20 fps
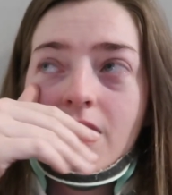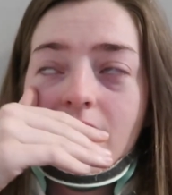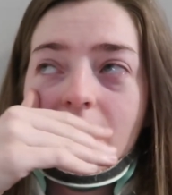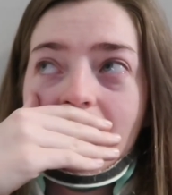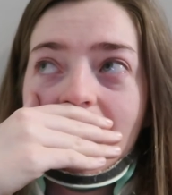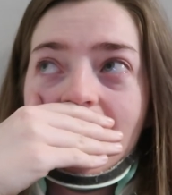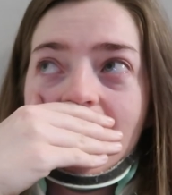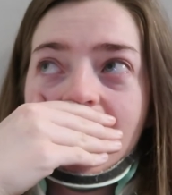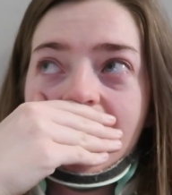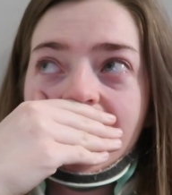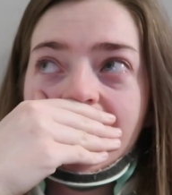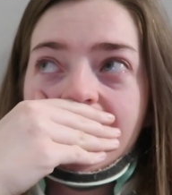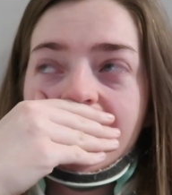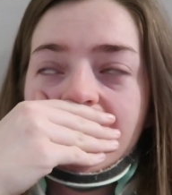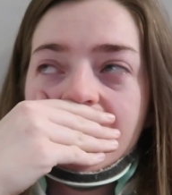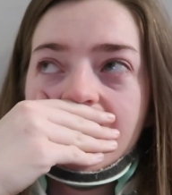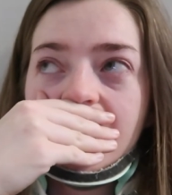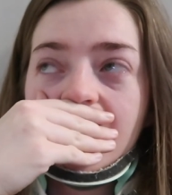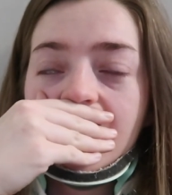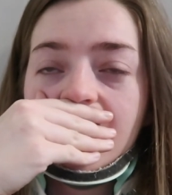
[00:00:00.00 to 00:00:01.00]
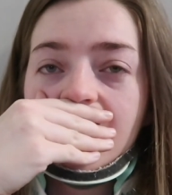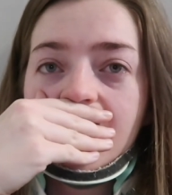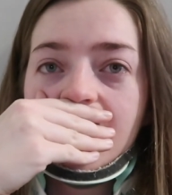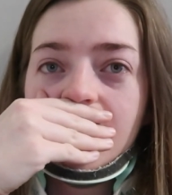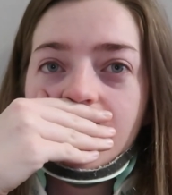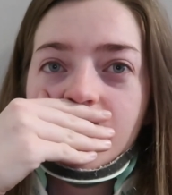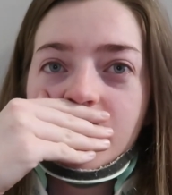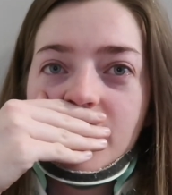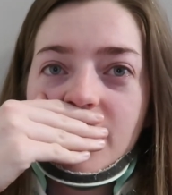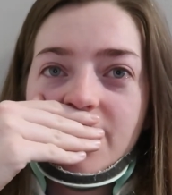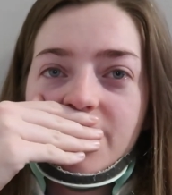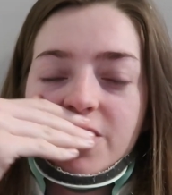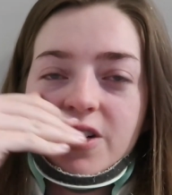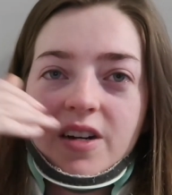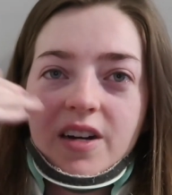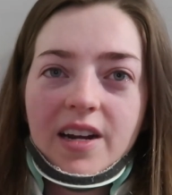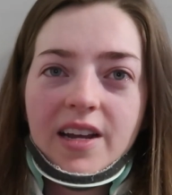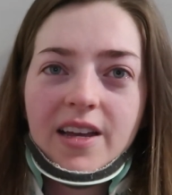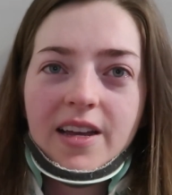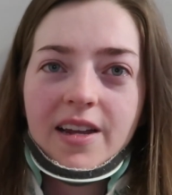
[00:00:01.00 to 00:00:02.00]
and it was after
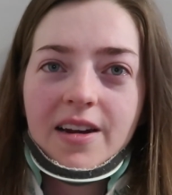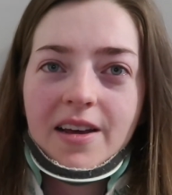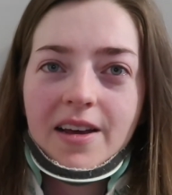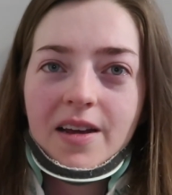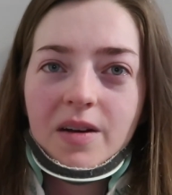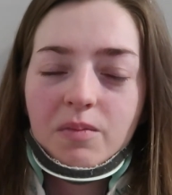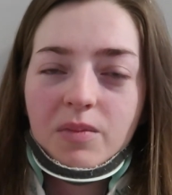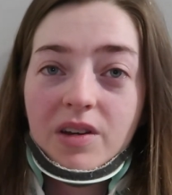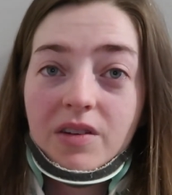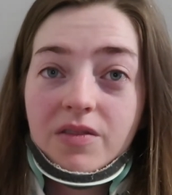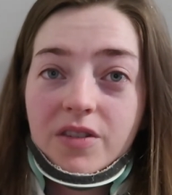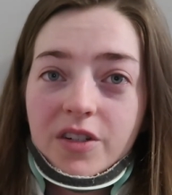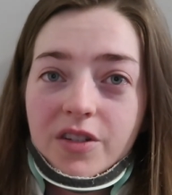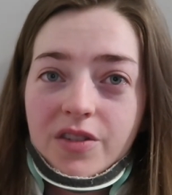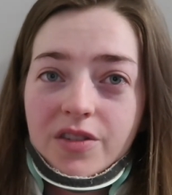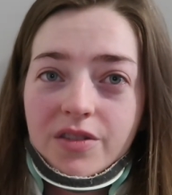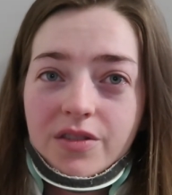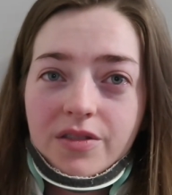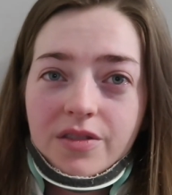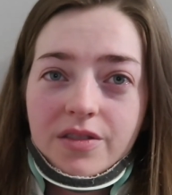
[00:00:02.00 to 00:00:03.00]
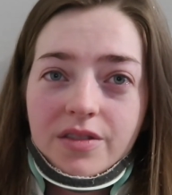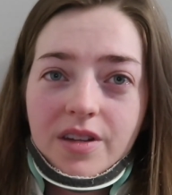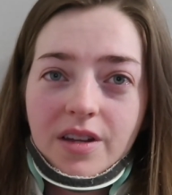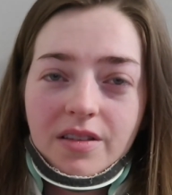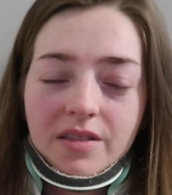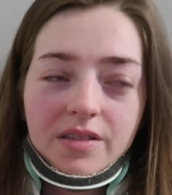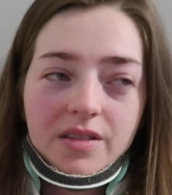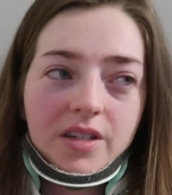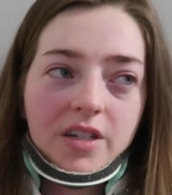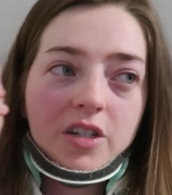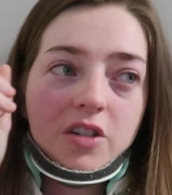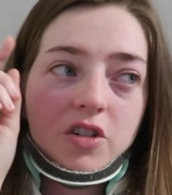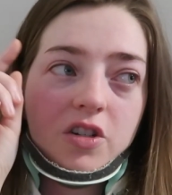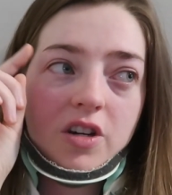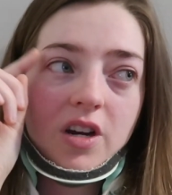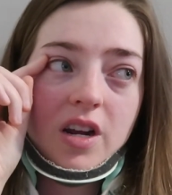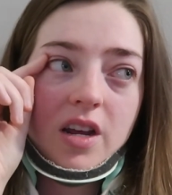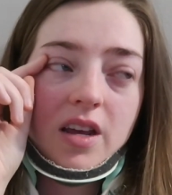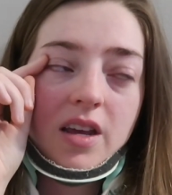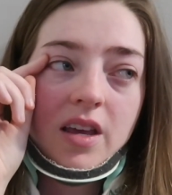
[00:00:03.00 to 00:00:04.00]
I had had my first stent
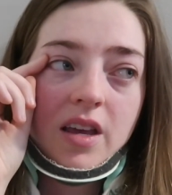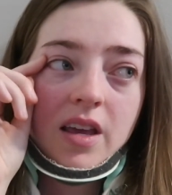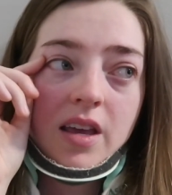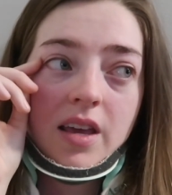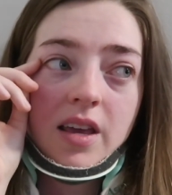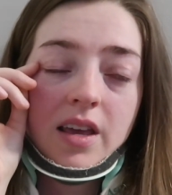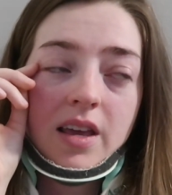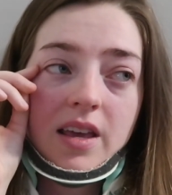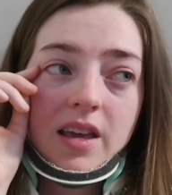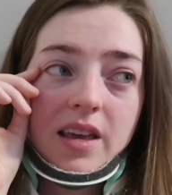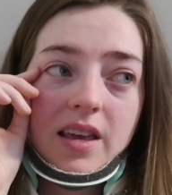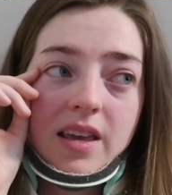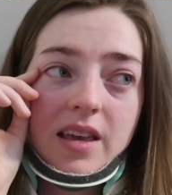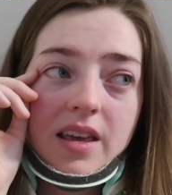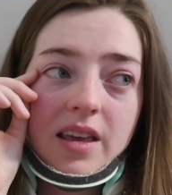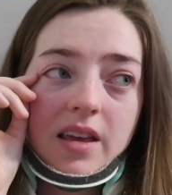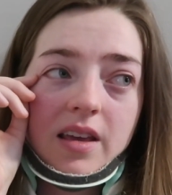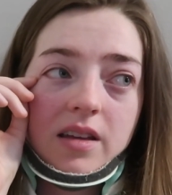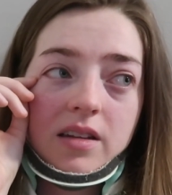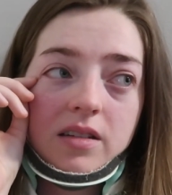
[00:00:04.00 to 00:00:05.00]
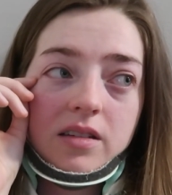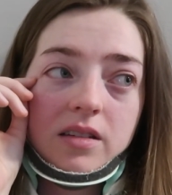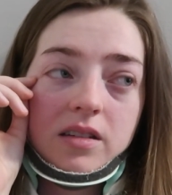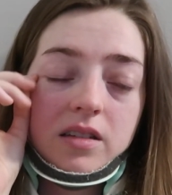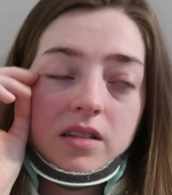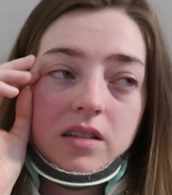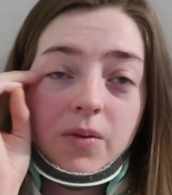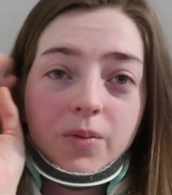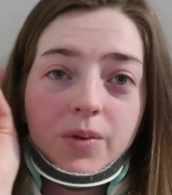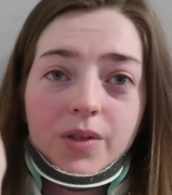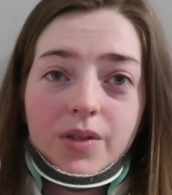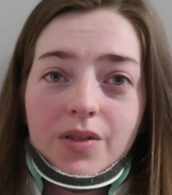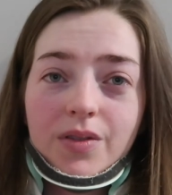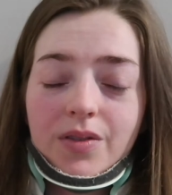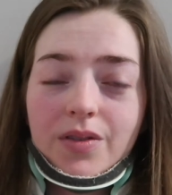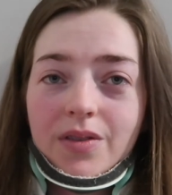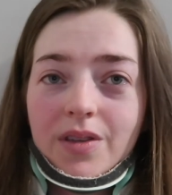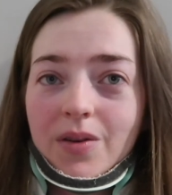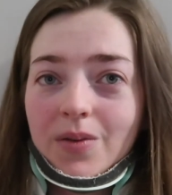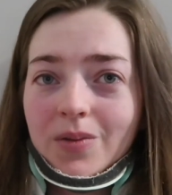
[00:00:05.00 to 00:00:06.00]
surgery, and it
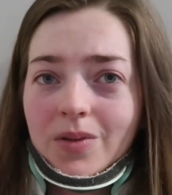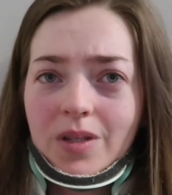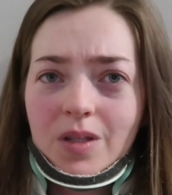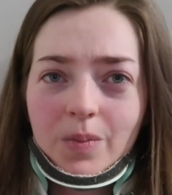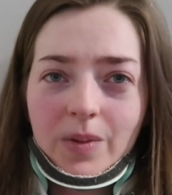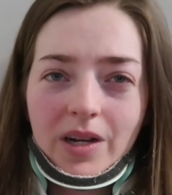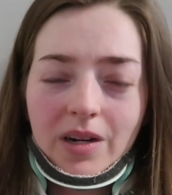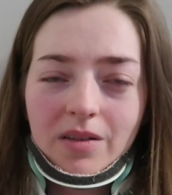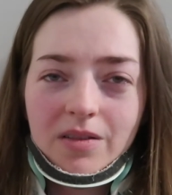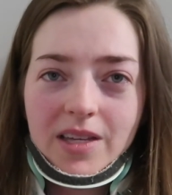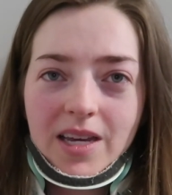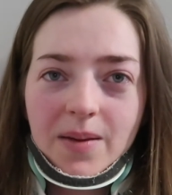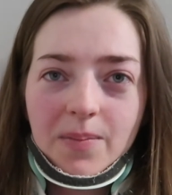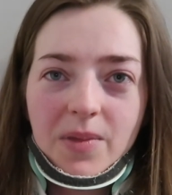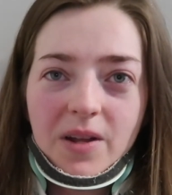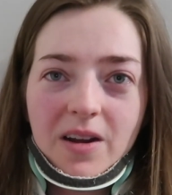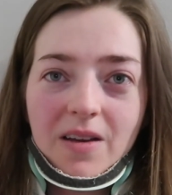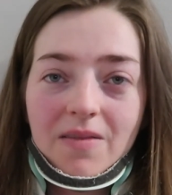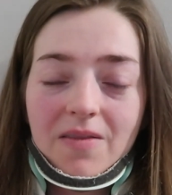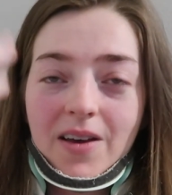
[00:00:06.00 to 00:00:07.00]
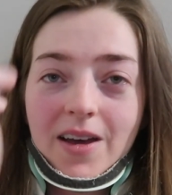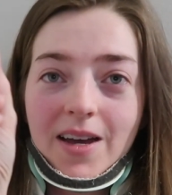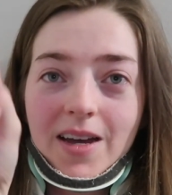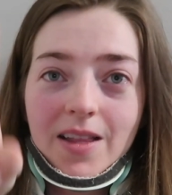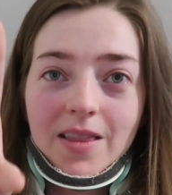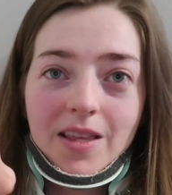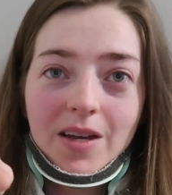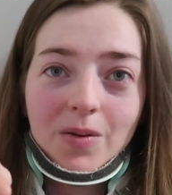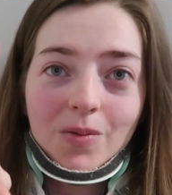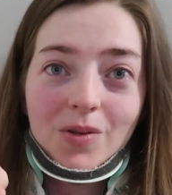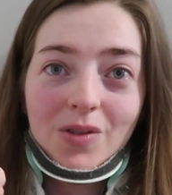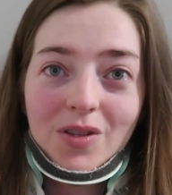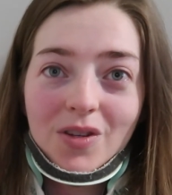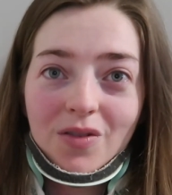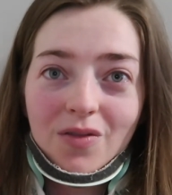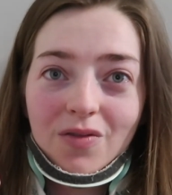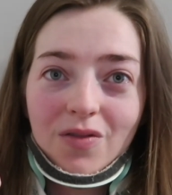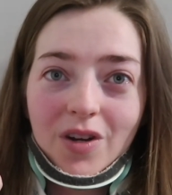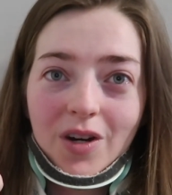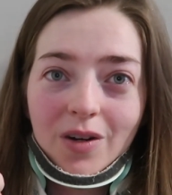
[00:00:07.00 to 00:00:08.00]
was the only spinal tap that I've had that was in
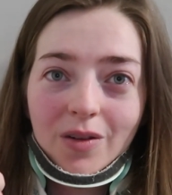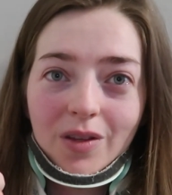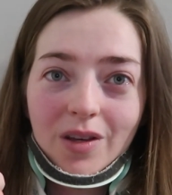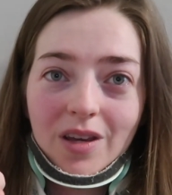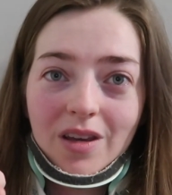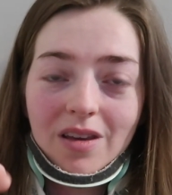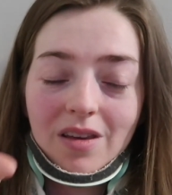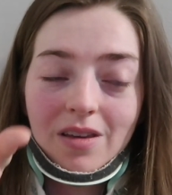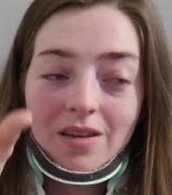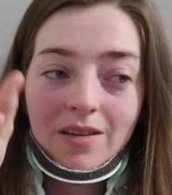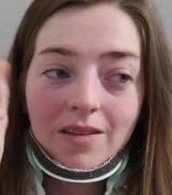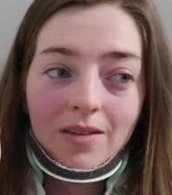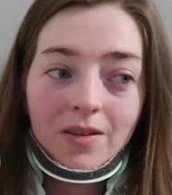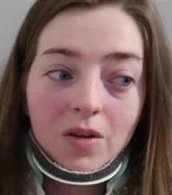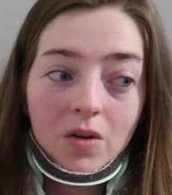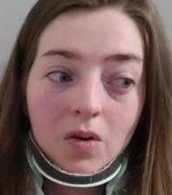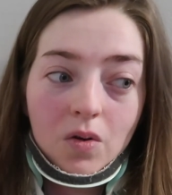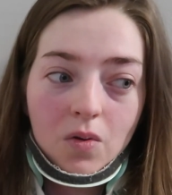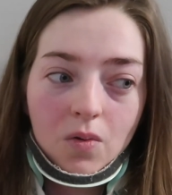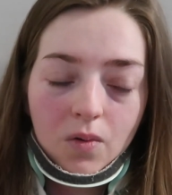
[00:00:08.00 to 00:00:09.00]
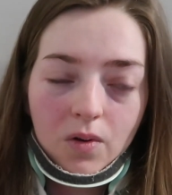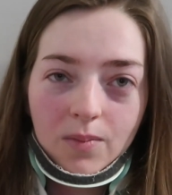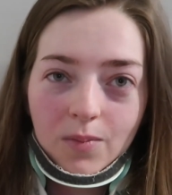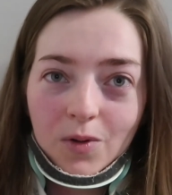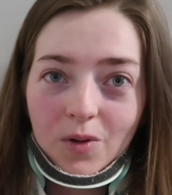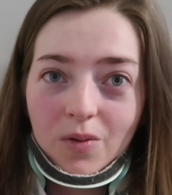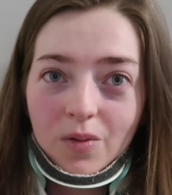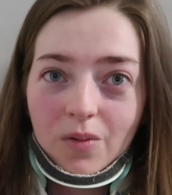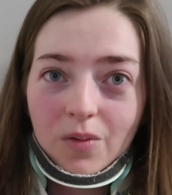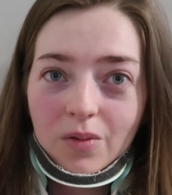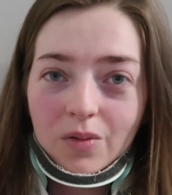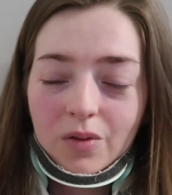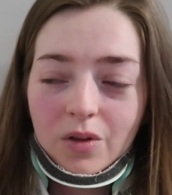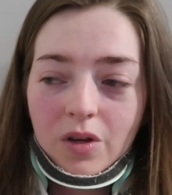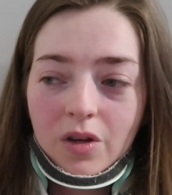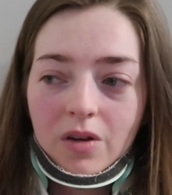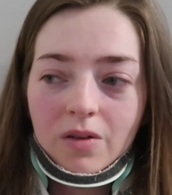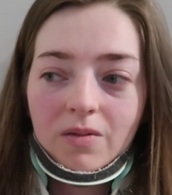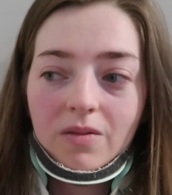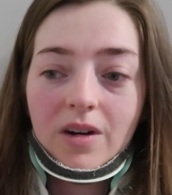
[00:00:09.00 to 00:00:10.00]
a fairly normal
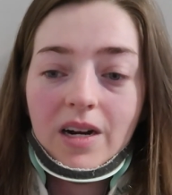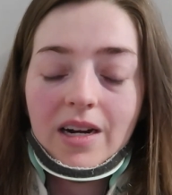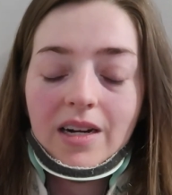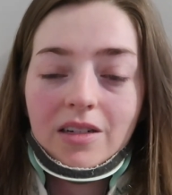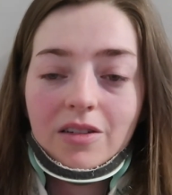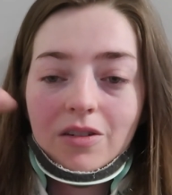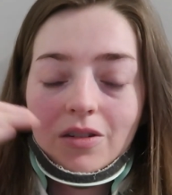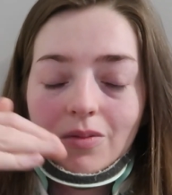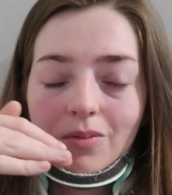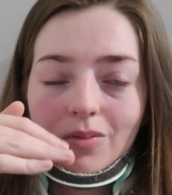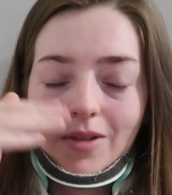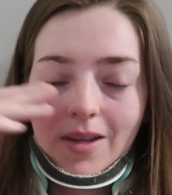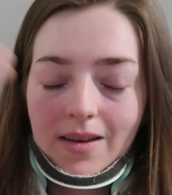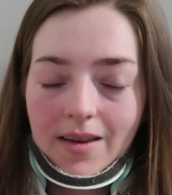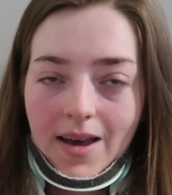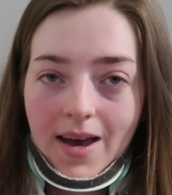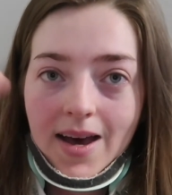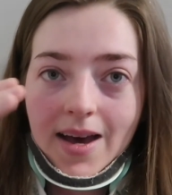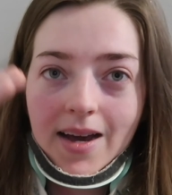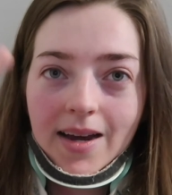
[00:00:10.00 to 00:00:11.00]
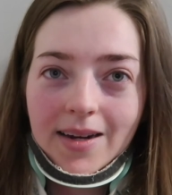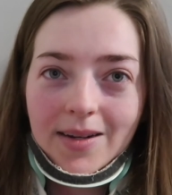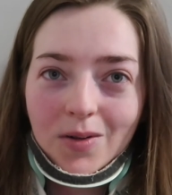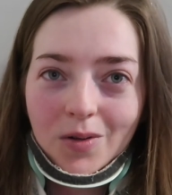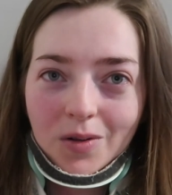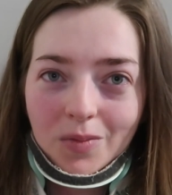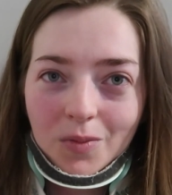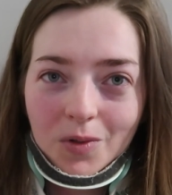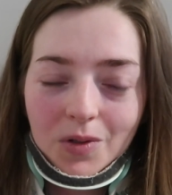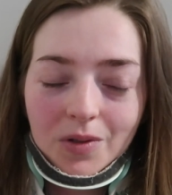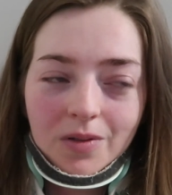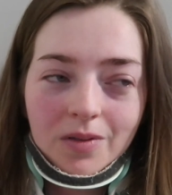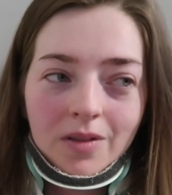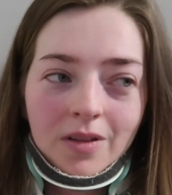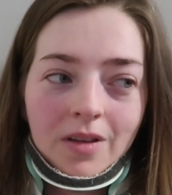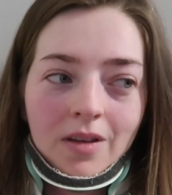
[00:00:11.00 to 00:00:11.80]
range. It was like high normal.